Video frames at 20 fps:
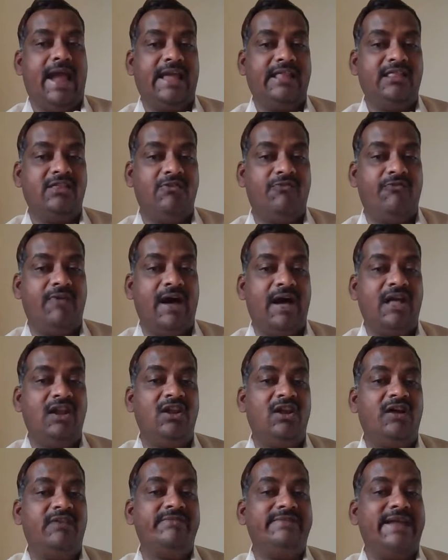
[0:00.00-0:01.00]
And the
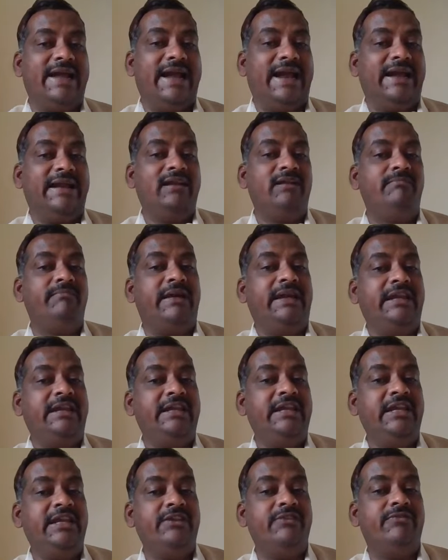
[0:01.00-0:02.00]
fall of the Adam and
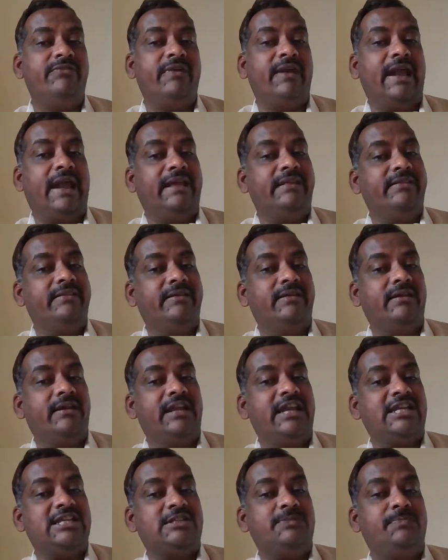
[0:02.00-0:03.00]
Eve and their
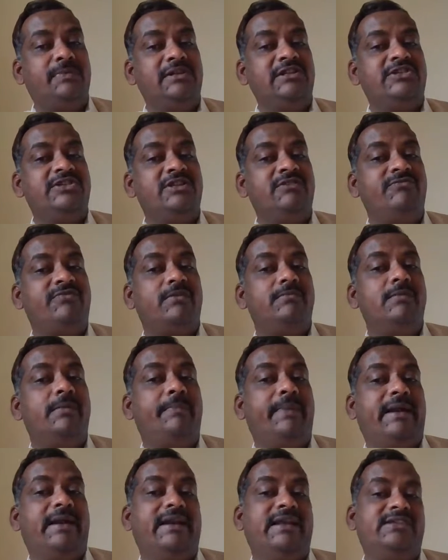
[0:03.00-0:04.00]
expulsion from the
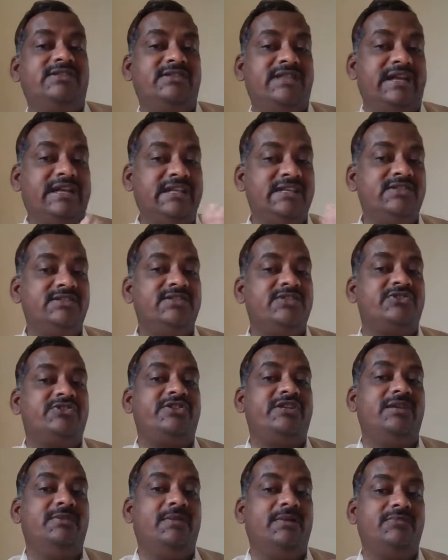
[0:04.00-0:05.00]
paradise. That is the
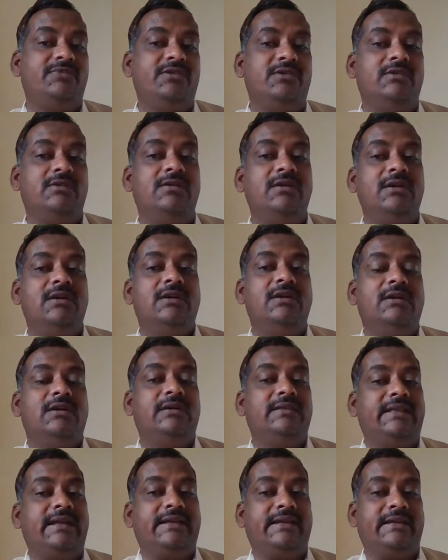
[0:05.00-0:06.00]
theme of that
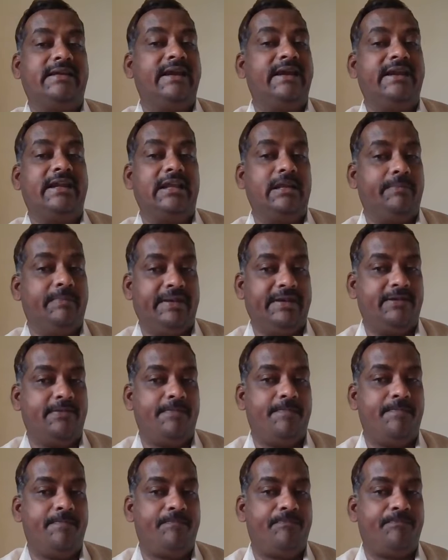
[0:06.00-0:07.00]
great epic.
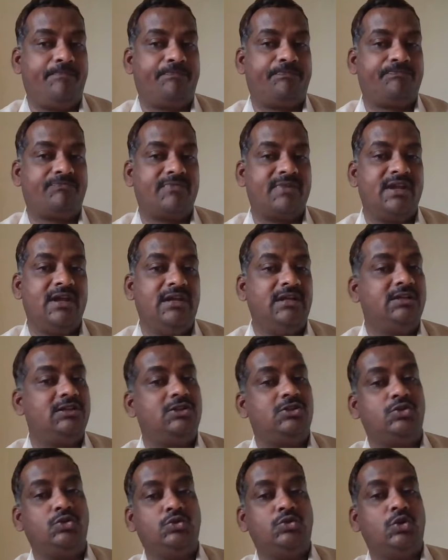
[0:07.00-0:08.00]

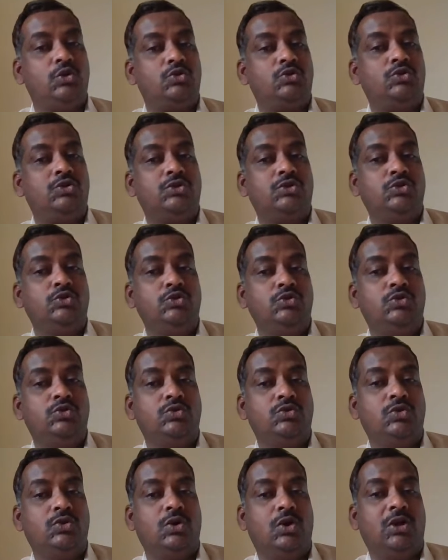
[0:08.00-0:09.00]
The
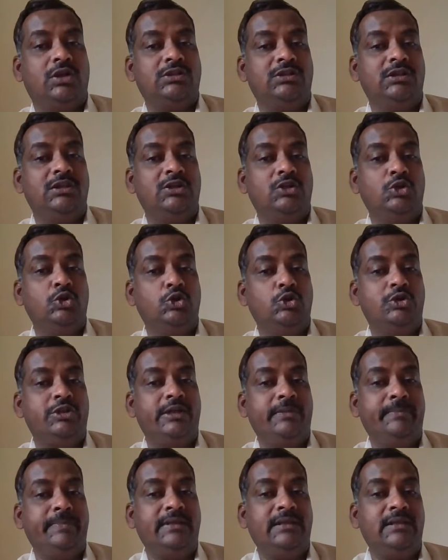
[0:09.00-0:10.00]
two other
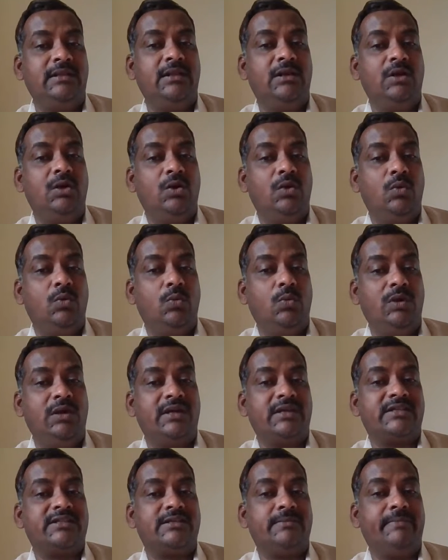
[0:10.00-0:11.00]
notable
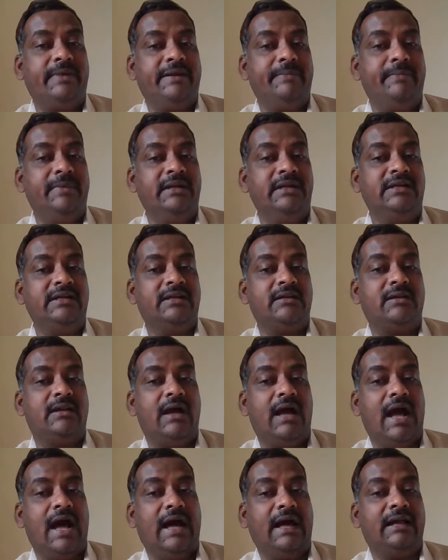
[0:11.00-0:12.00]
works by Milton
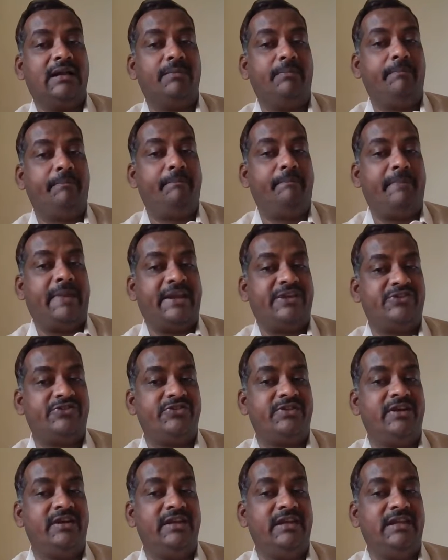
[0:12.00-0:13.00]
are
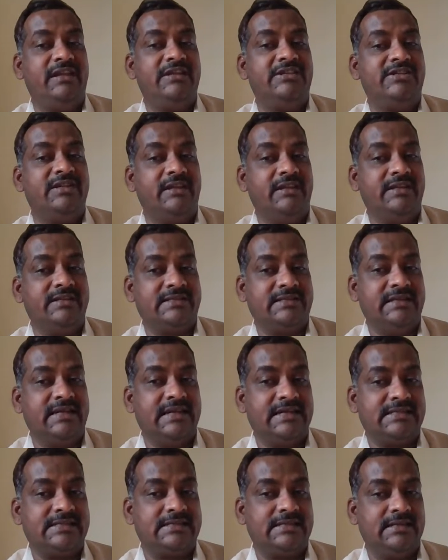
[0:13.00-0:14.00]
Pastoral Elegy
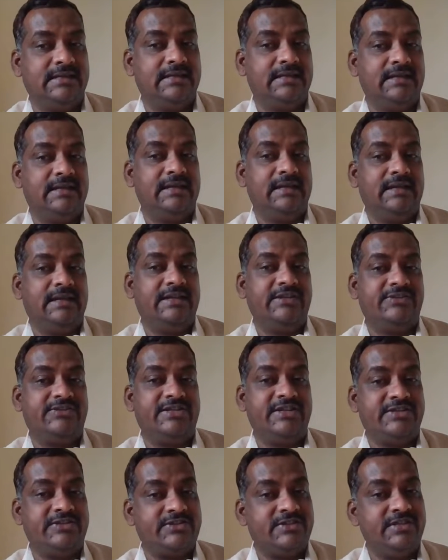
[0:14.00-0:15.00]
Lycidas in
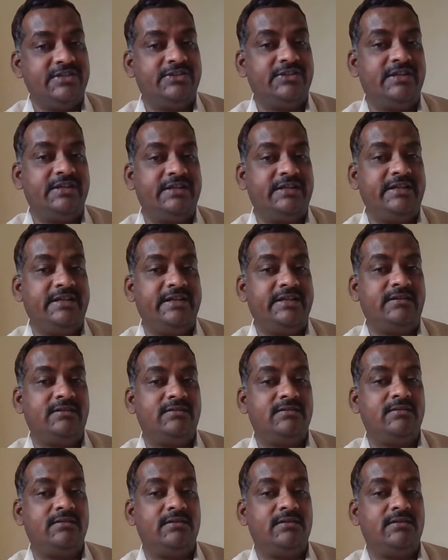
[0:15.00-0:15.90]
1638,